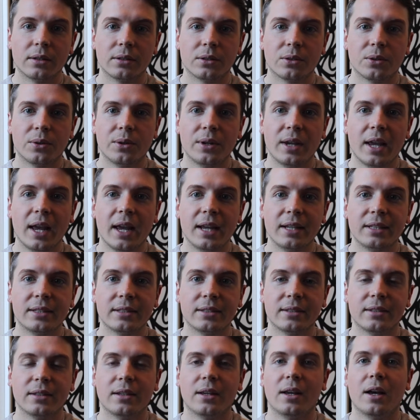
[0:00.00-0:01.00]

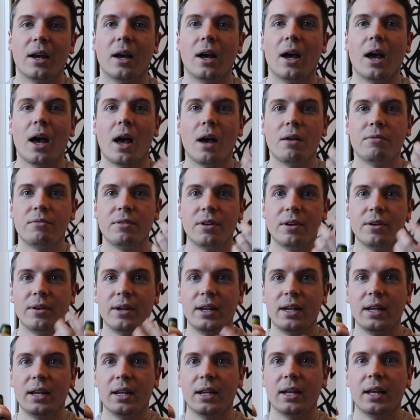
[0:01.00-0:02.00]
create a
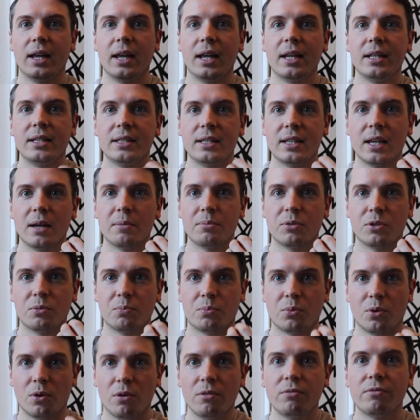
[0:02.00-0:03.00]
very in-depth
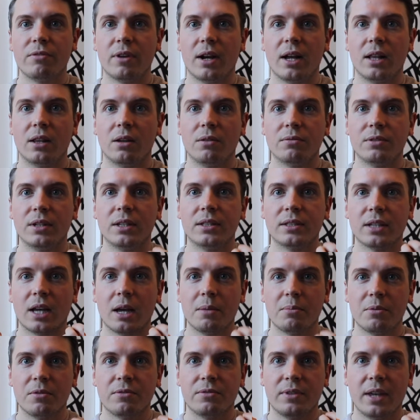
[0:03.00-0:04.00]
profile of the
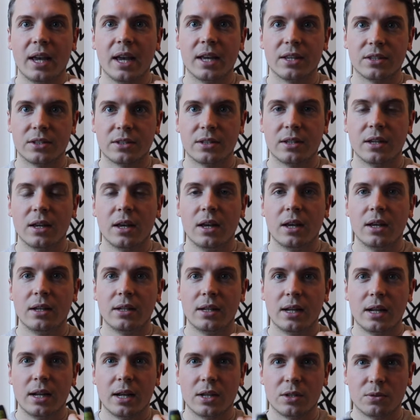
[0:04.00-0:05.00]
type of guest
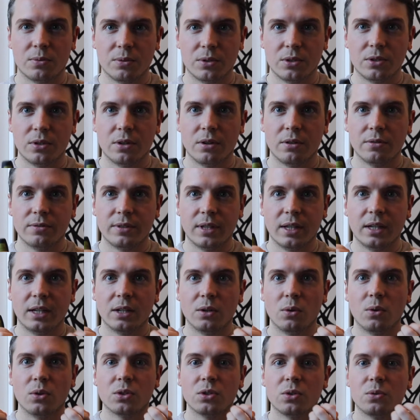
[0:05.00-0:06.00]
that has reserved. They
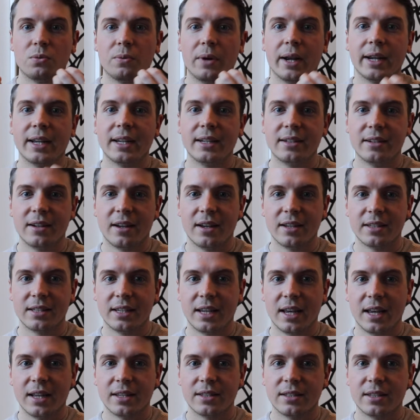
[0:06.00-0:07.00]
can also recognize
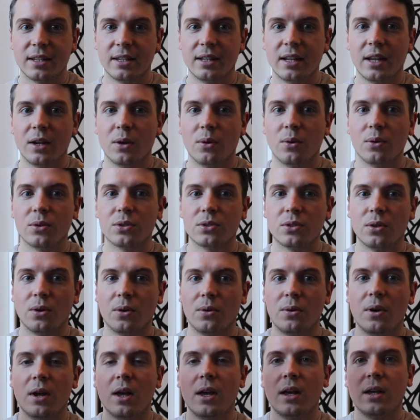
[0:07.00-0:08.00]
guests, and they
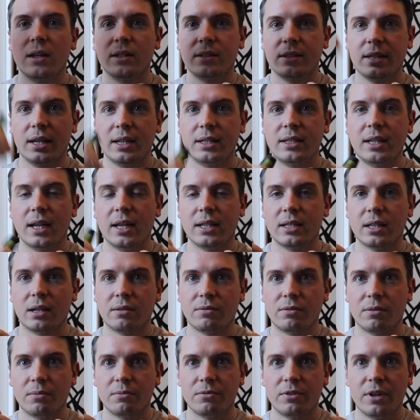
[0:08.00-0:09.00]
also take data
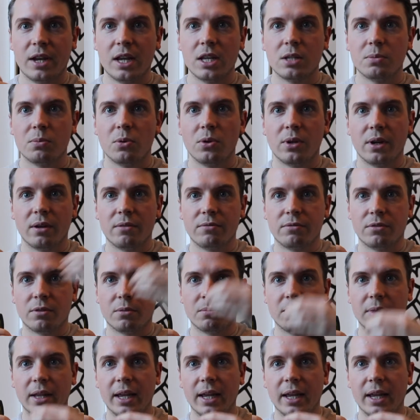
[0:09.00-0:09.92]
from Facebook and from